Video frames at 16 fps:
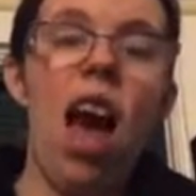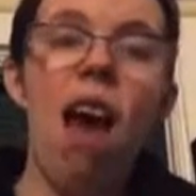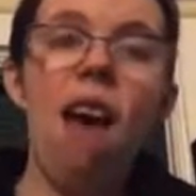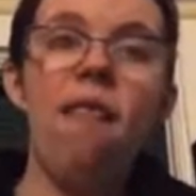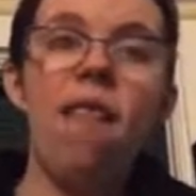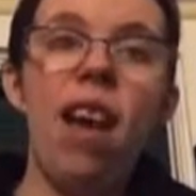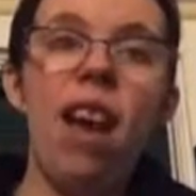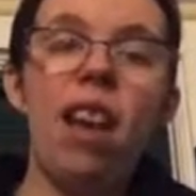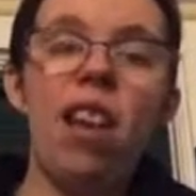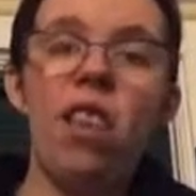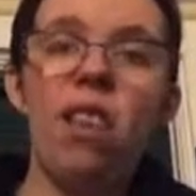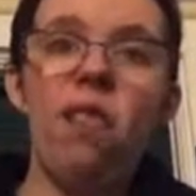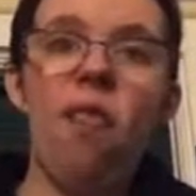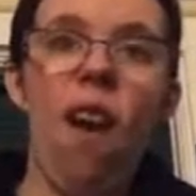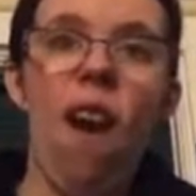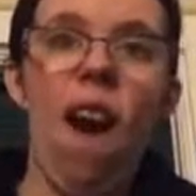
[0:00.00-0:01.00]
I went
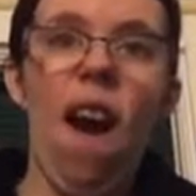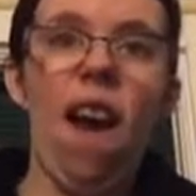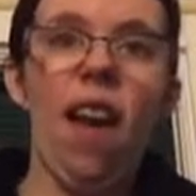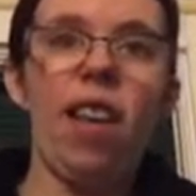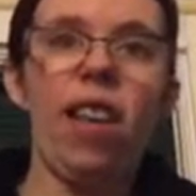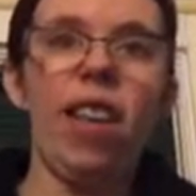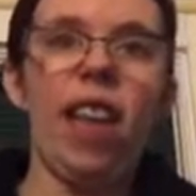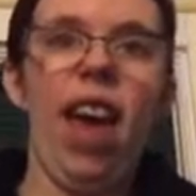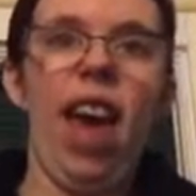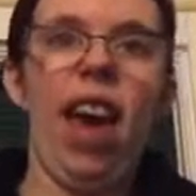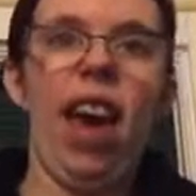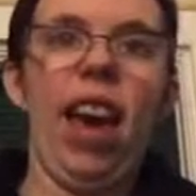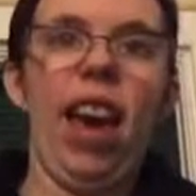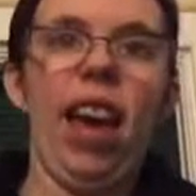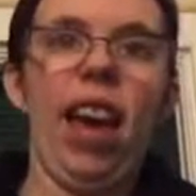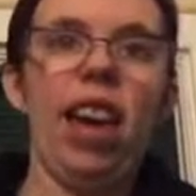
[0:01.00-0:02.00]
as far as
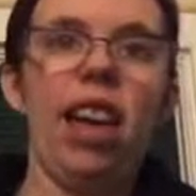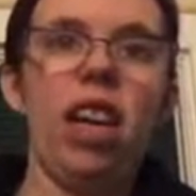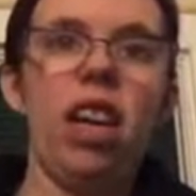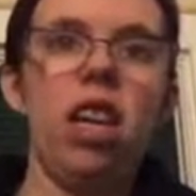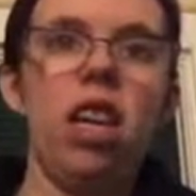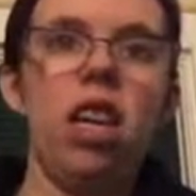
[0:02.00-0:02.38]
like